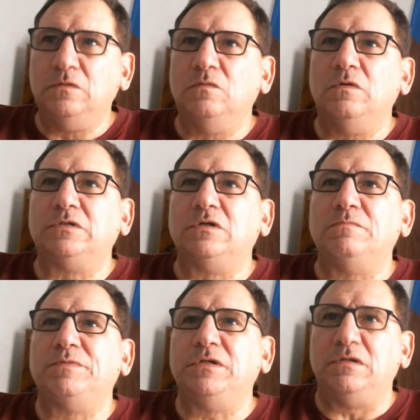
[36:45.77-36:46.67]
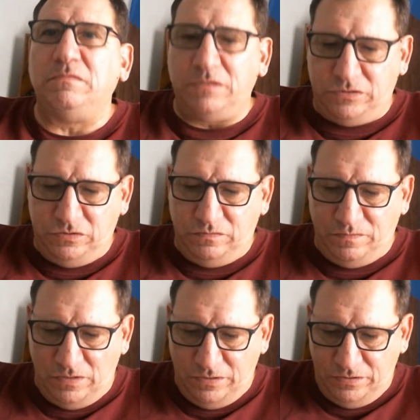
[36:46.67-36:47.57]
One company I'm not too
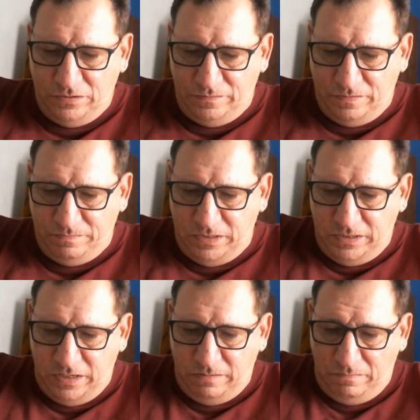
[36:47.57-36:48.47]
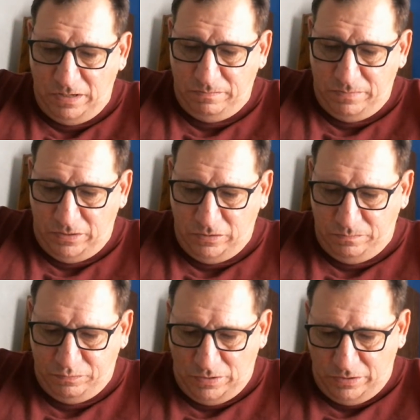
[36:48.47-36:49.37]
fond of. I mean, they might make good
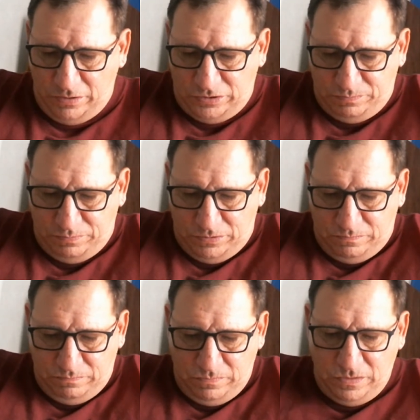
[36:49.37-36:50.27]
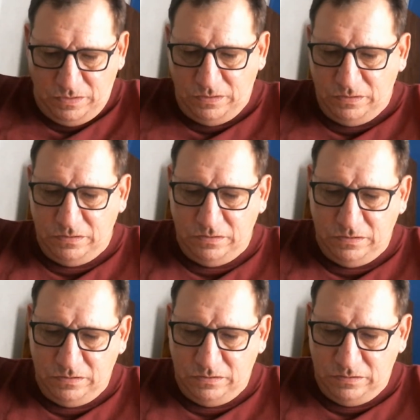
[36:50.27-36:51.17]
products, but
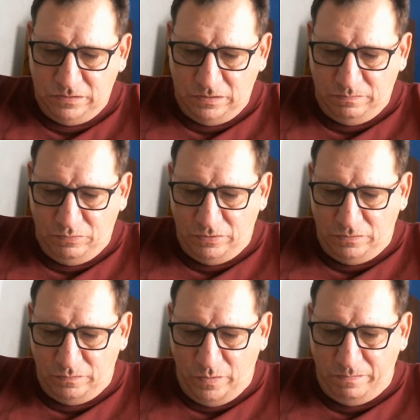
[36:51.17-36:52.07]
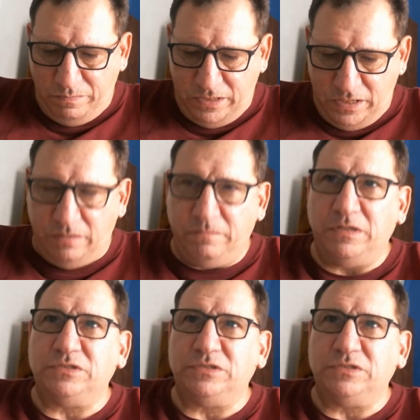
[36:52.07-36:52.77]
I bought a webcam